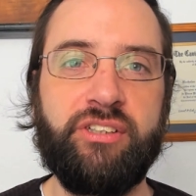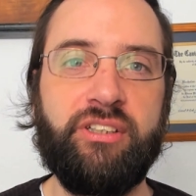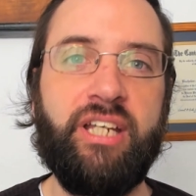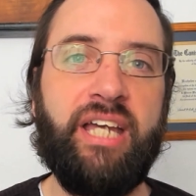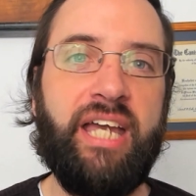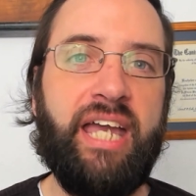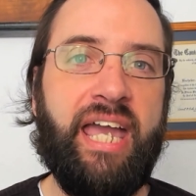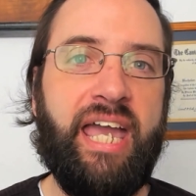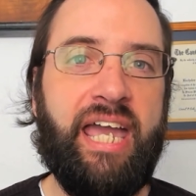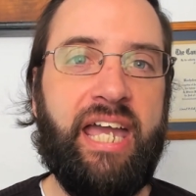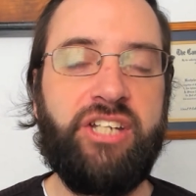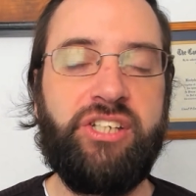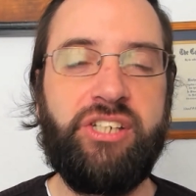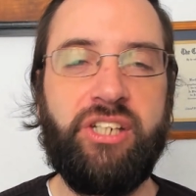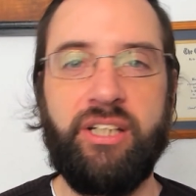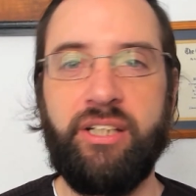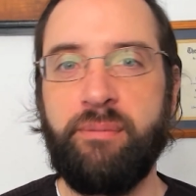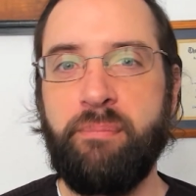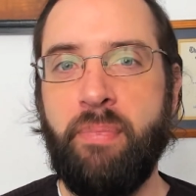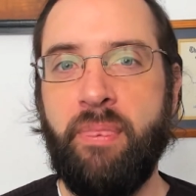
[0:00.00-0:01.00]
and
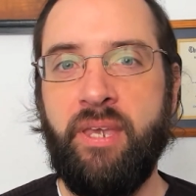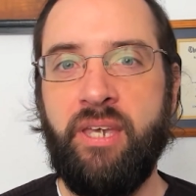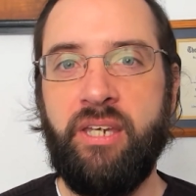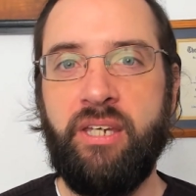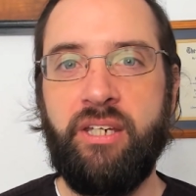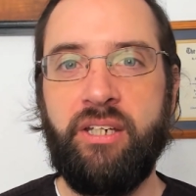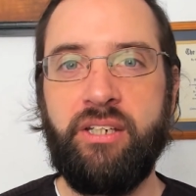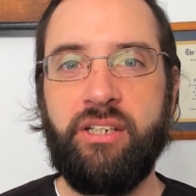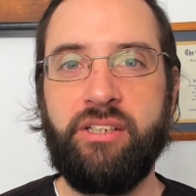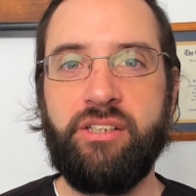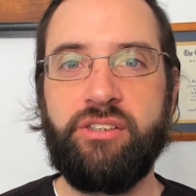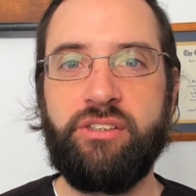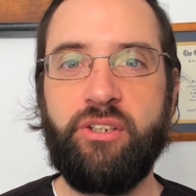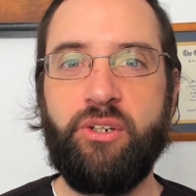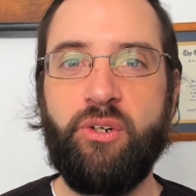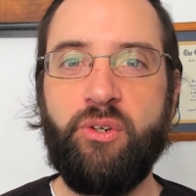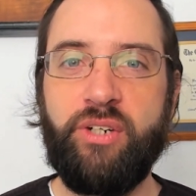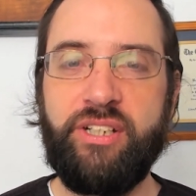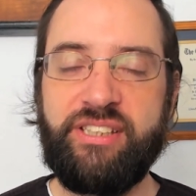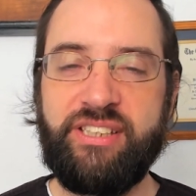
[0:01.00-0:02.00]
hedging.
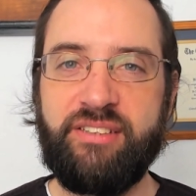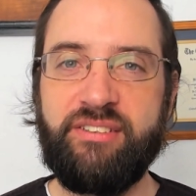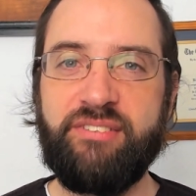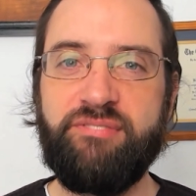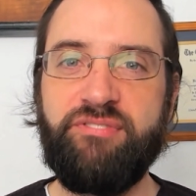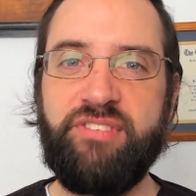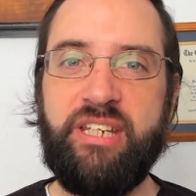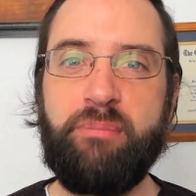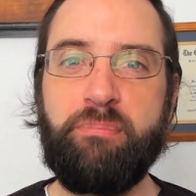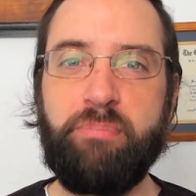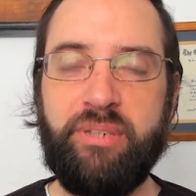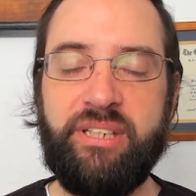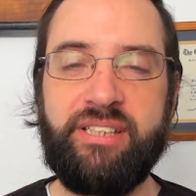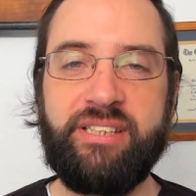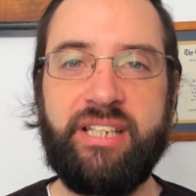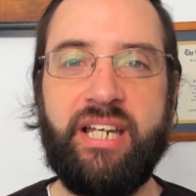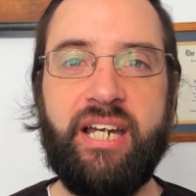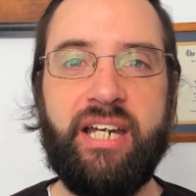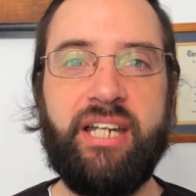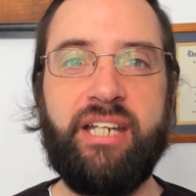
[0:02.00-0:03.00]
So it's deeply
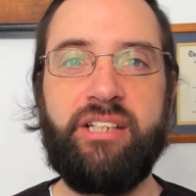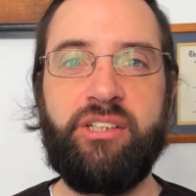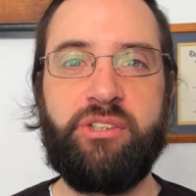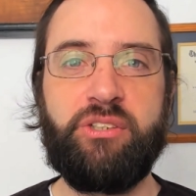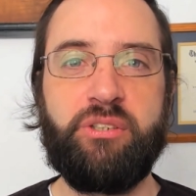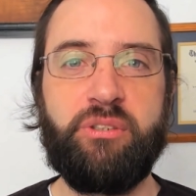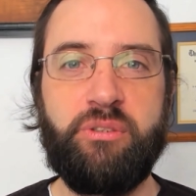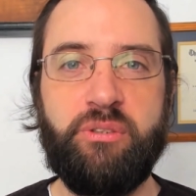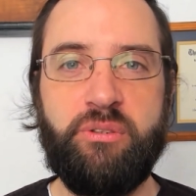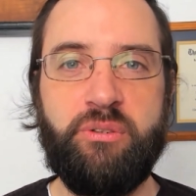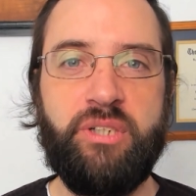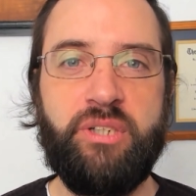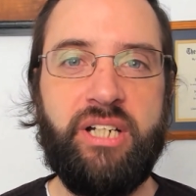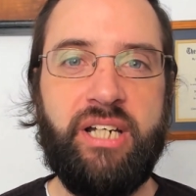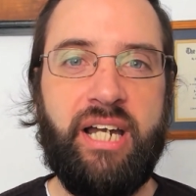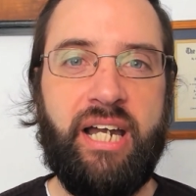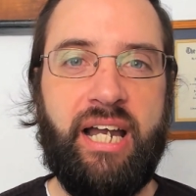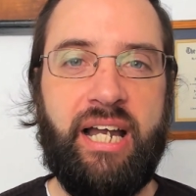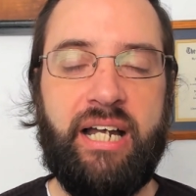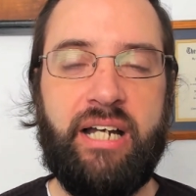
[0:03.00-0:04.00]
tied to
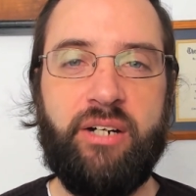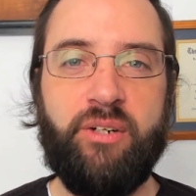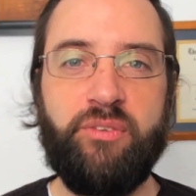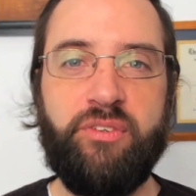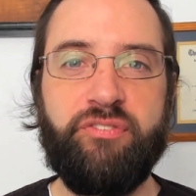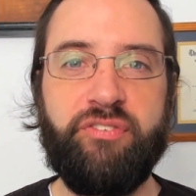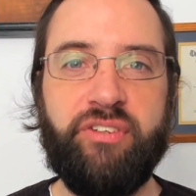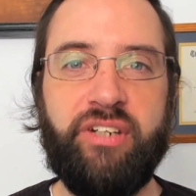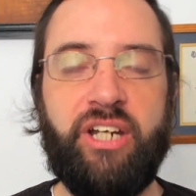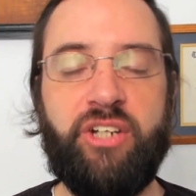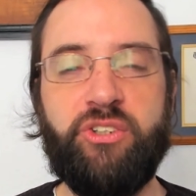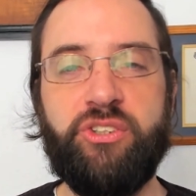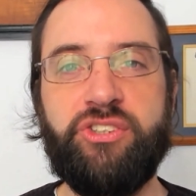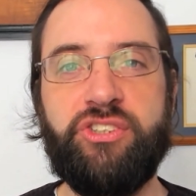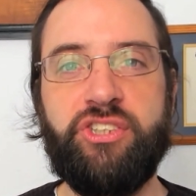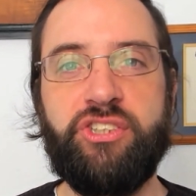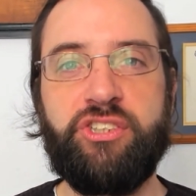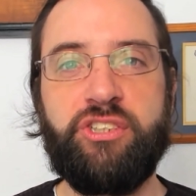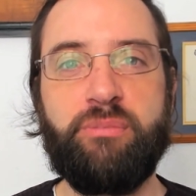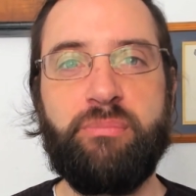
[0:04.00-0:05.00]
how the financial
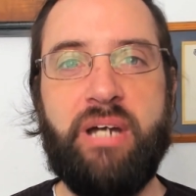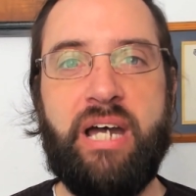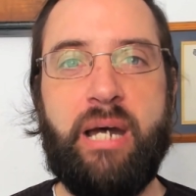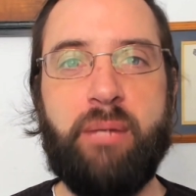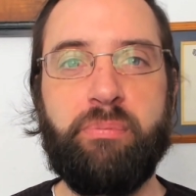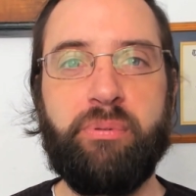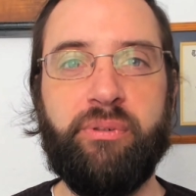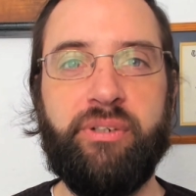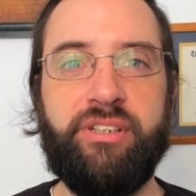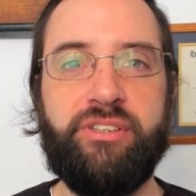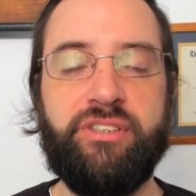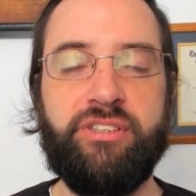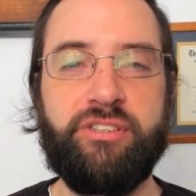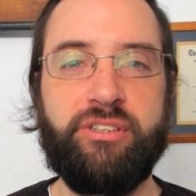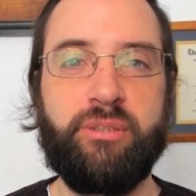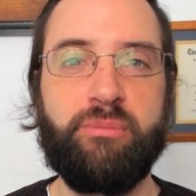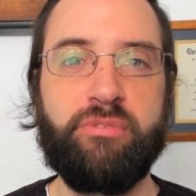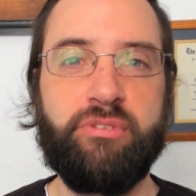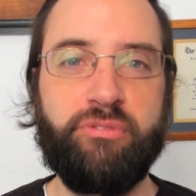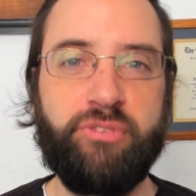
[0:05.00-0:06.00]
system operates in
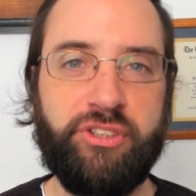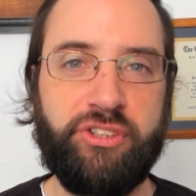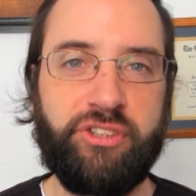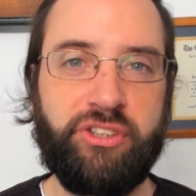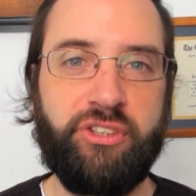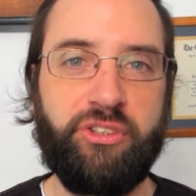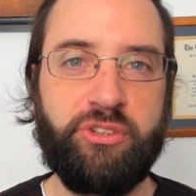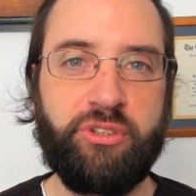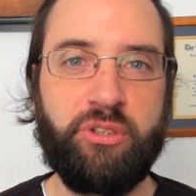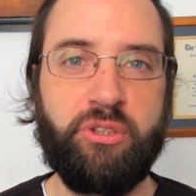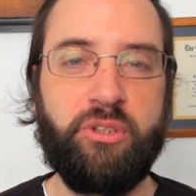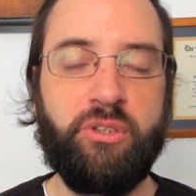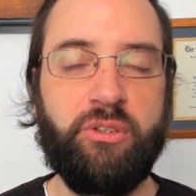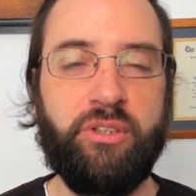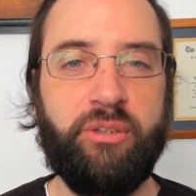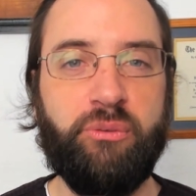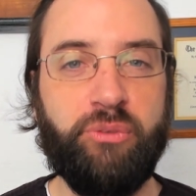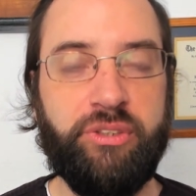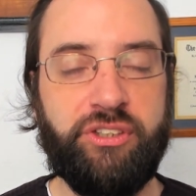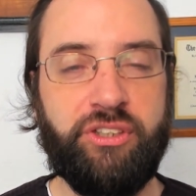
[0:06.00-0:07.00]
terms of risk control.
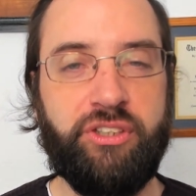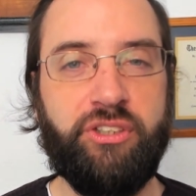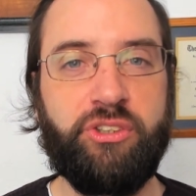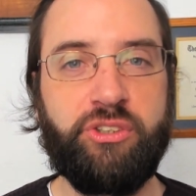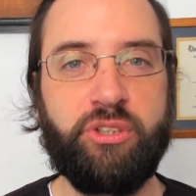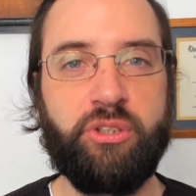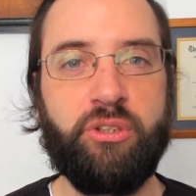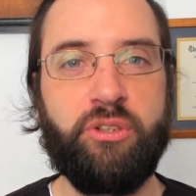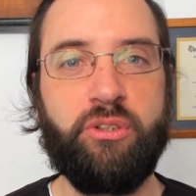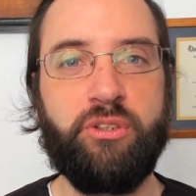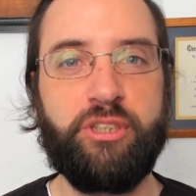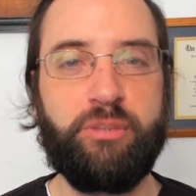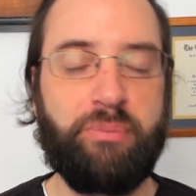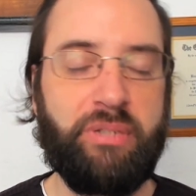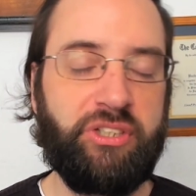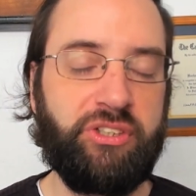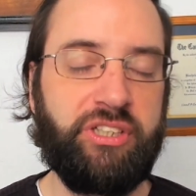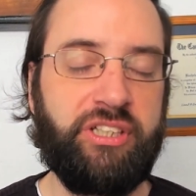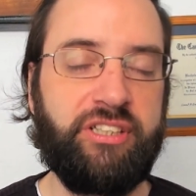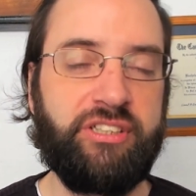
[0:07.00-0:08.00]
And risk control,
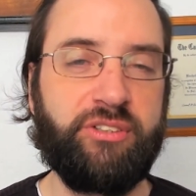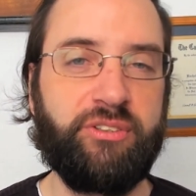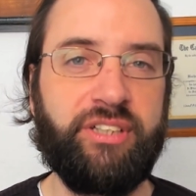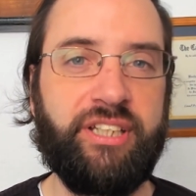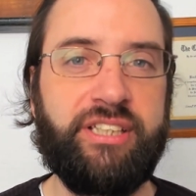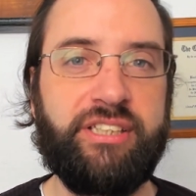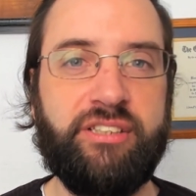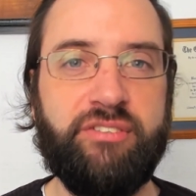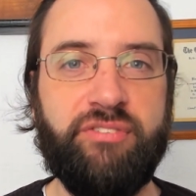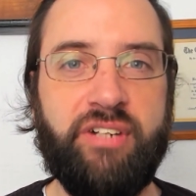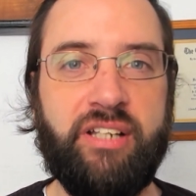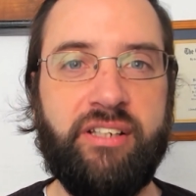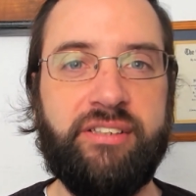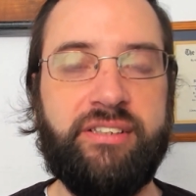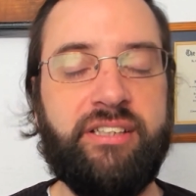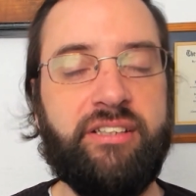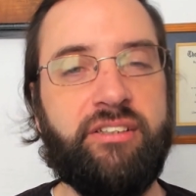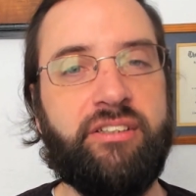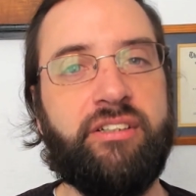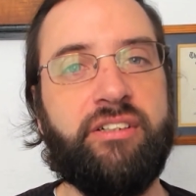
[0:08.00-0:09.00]
especially as it relates to
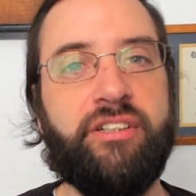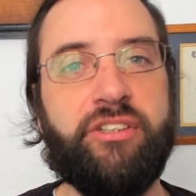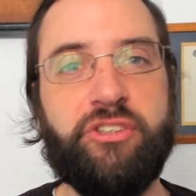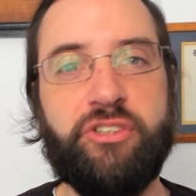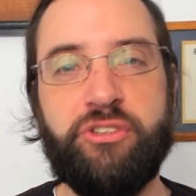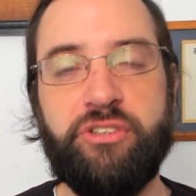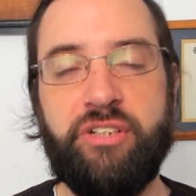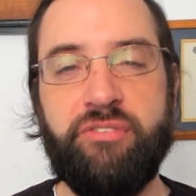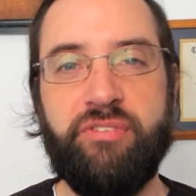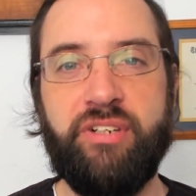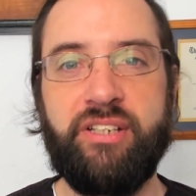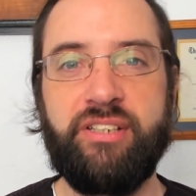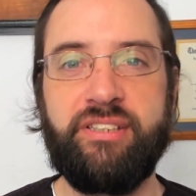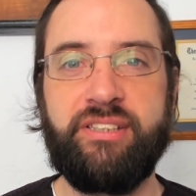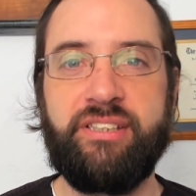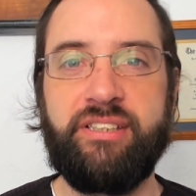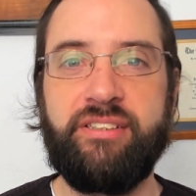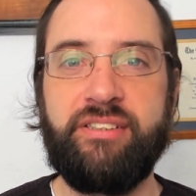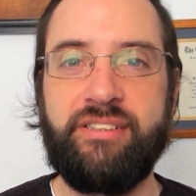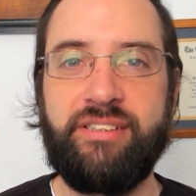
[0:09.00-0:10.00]
volatility or interest rate
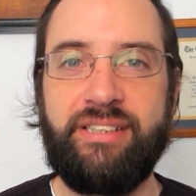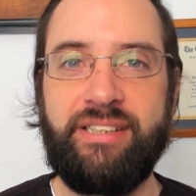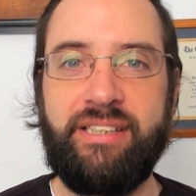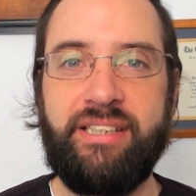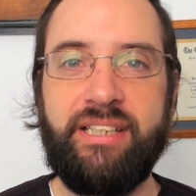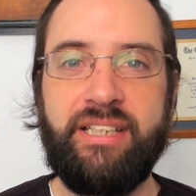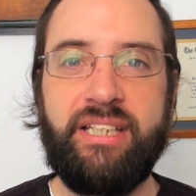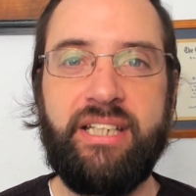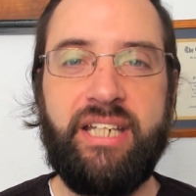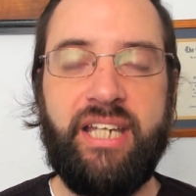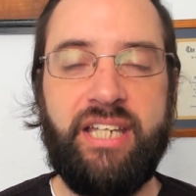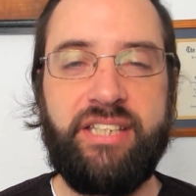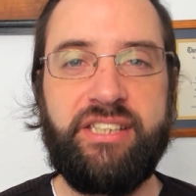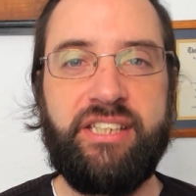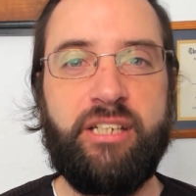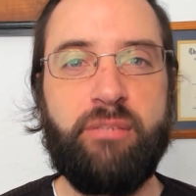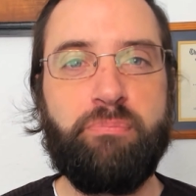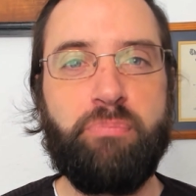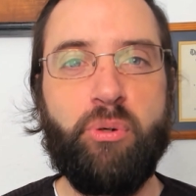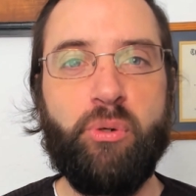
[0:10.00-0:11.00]
volatility, is
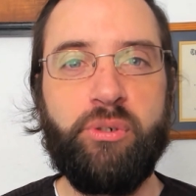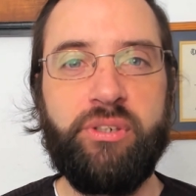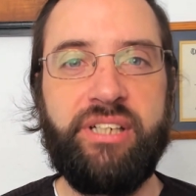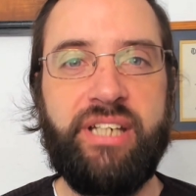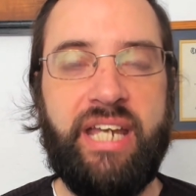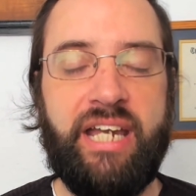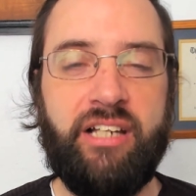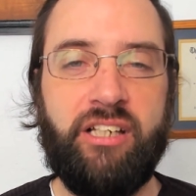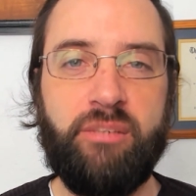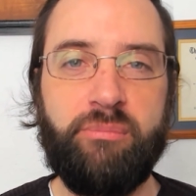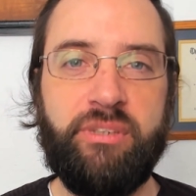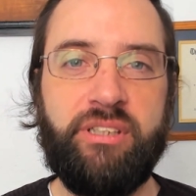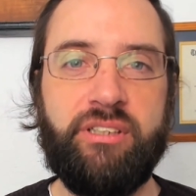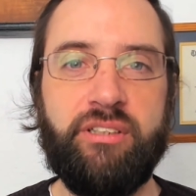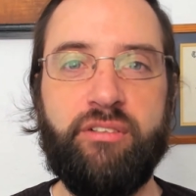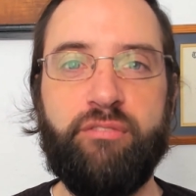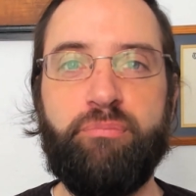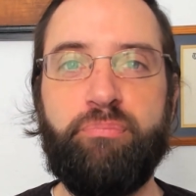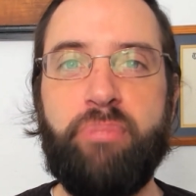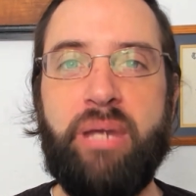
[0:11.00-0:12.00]
an important element
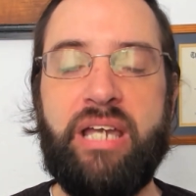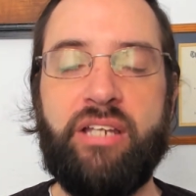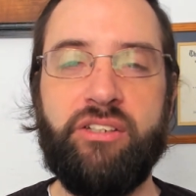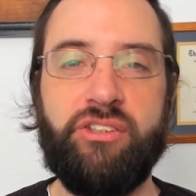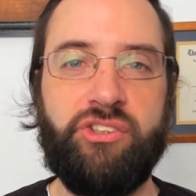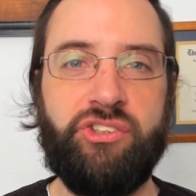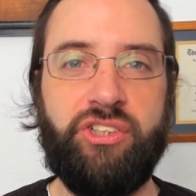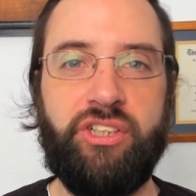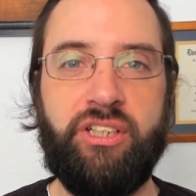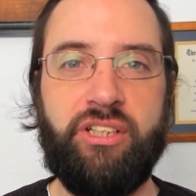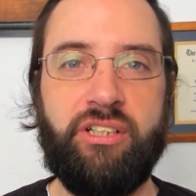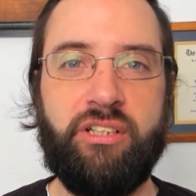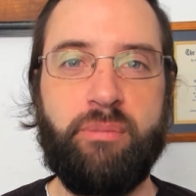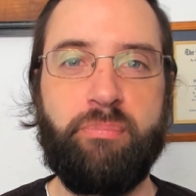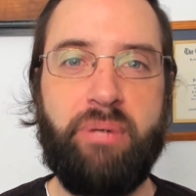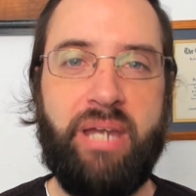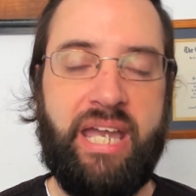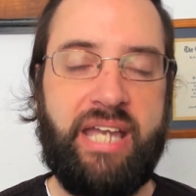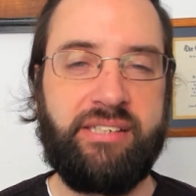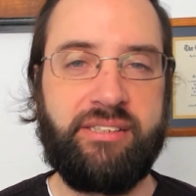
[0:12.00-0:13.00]
of balance sheet
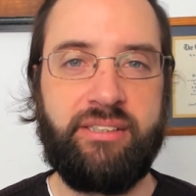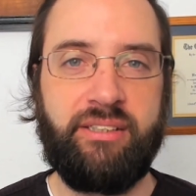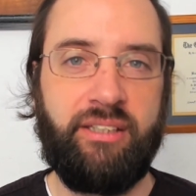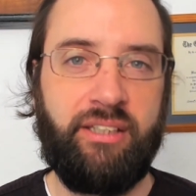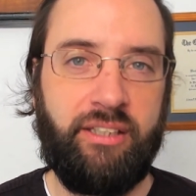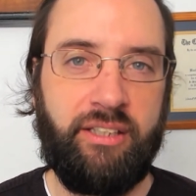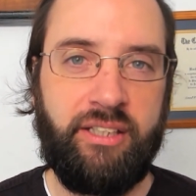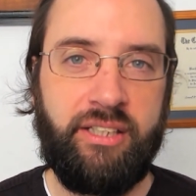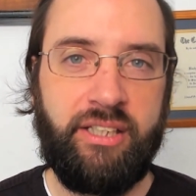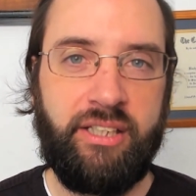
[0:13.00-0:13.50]
capacity.